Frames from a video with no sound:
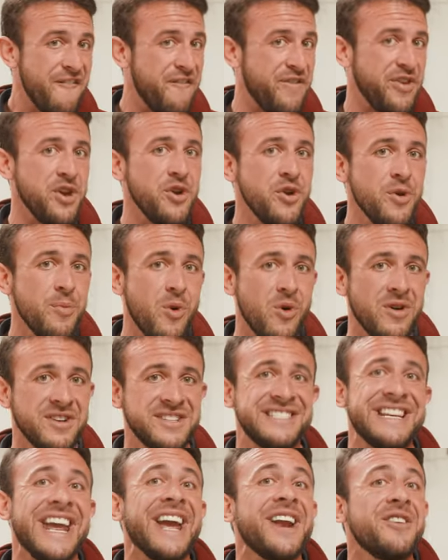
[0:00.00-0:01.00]
few more
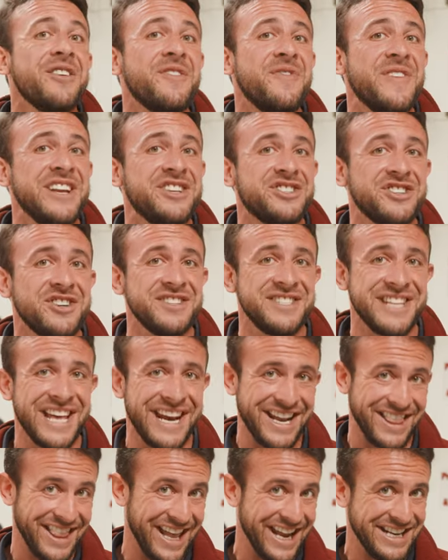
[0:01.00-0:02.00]
standard features that
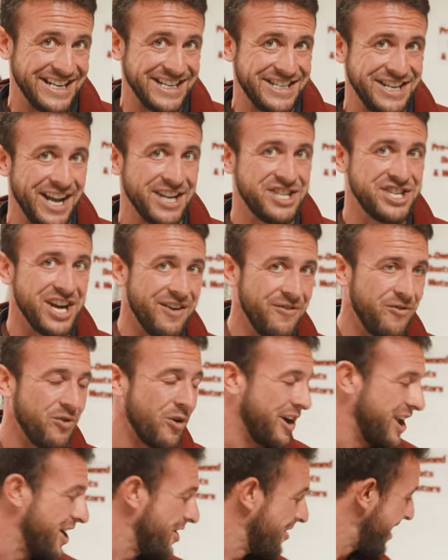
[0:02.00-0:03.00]
I'd like to touch on
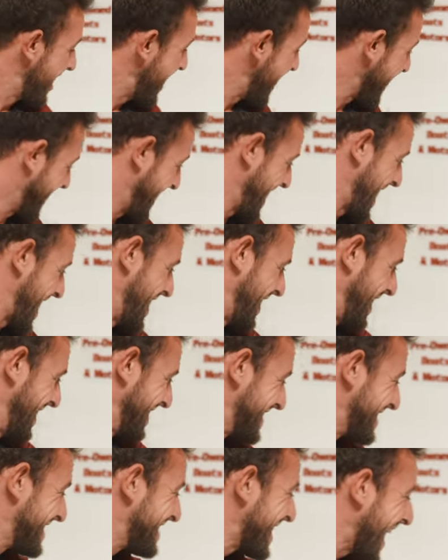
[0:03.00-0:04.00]
for you. Again,
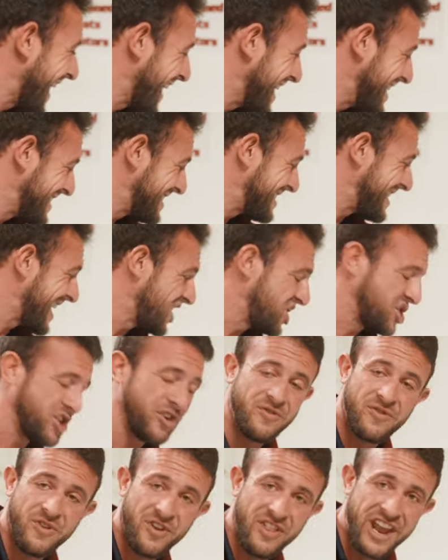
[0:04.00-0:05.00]
second
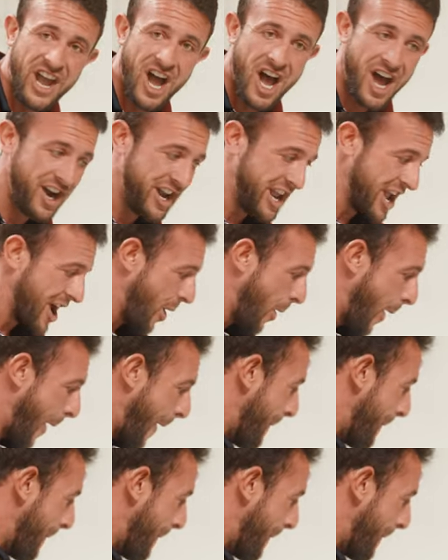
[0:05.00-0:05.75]
station for the audio,